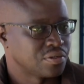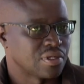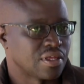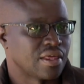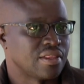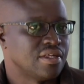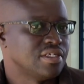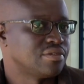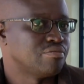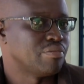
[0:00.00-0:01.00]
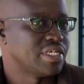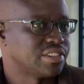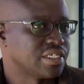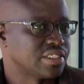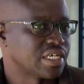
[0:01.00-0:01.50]
So then these
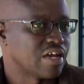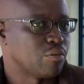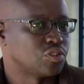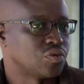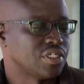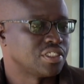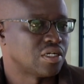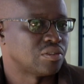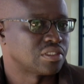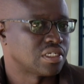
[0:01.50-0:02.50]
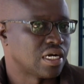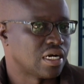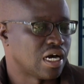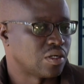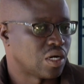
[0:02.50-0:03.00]
legislators are able to reach out
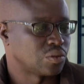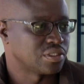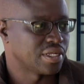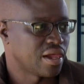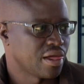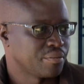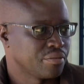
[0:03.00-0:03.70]
out there